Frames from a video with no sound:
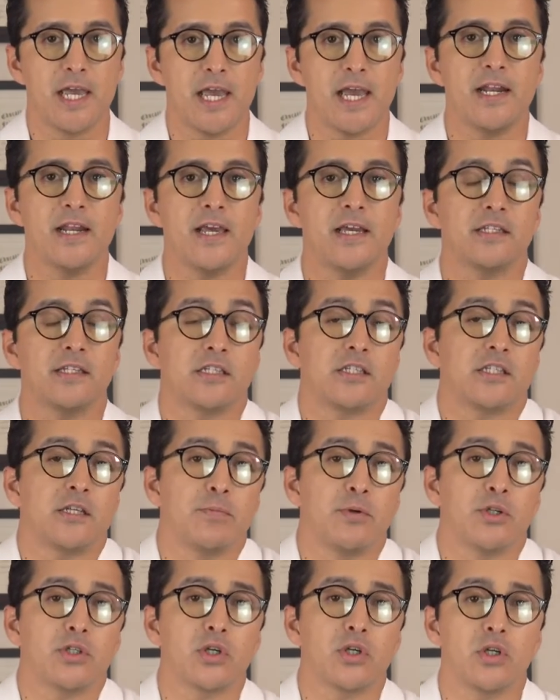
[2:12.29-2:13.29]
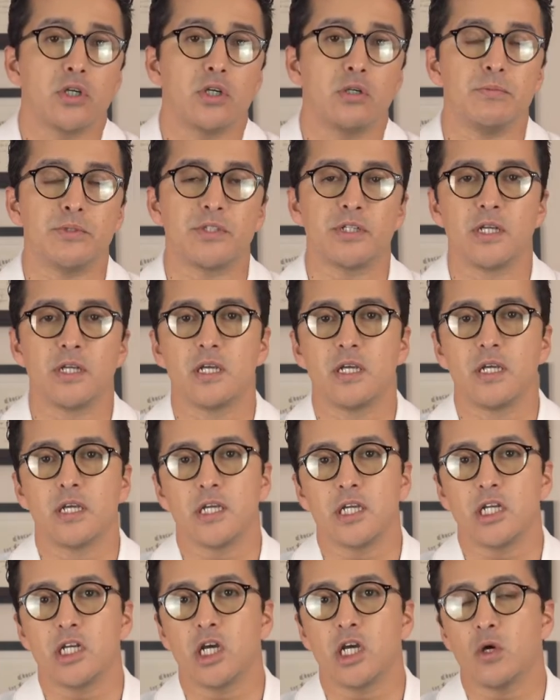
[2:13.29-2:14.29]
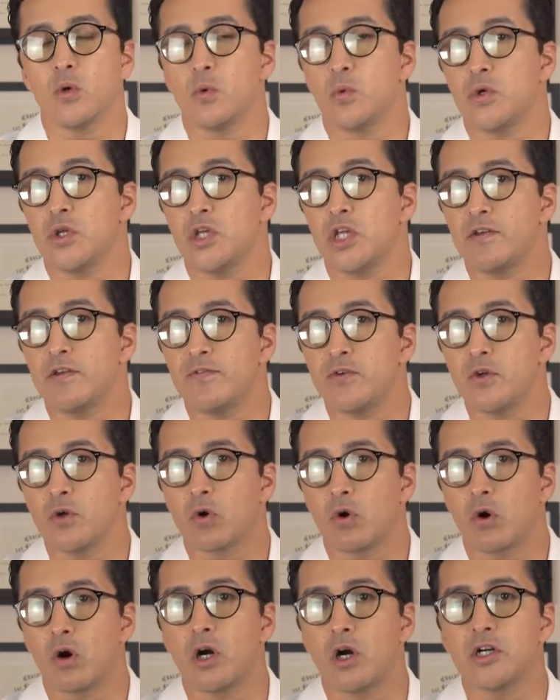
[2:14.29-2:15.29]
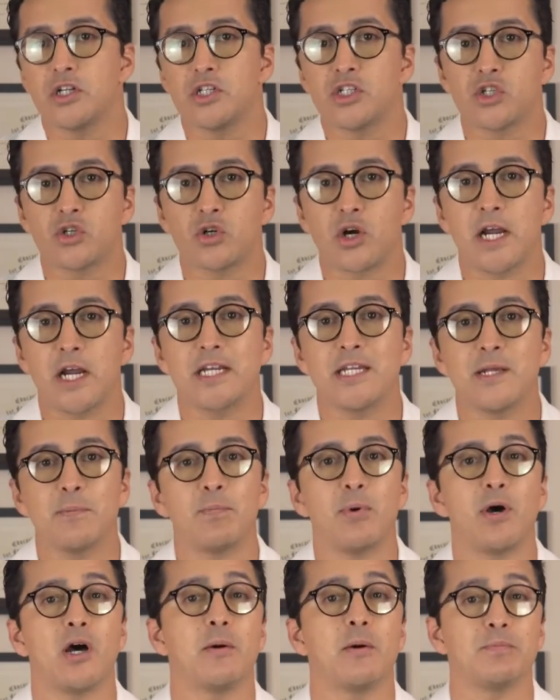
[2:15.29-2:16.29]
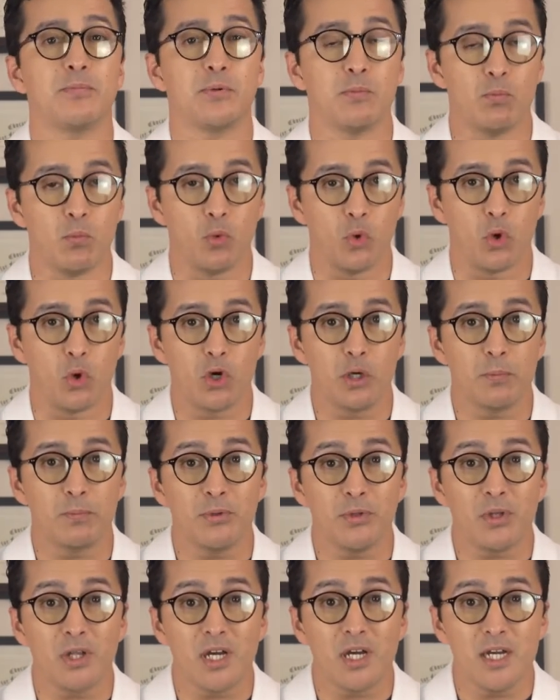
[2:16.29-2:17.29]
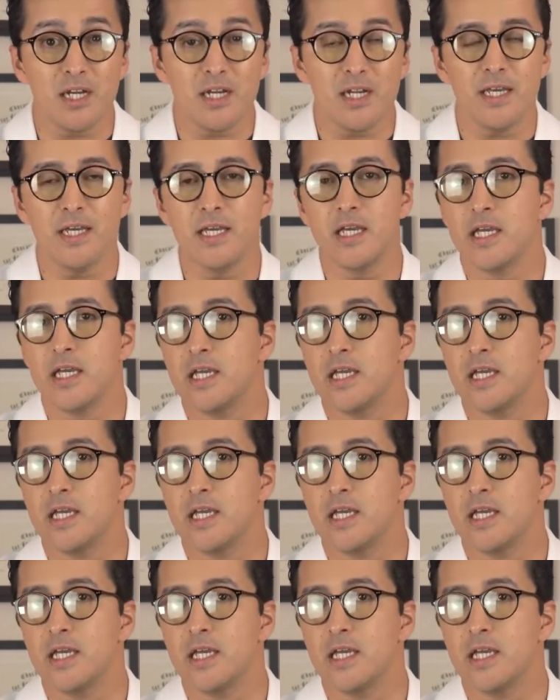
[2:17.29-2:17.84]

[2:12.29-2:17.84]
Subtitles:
And as a simple terms, if your heart is trying to pump more blood,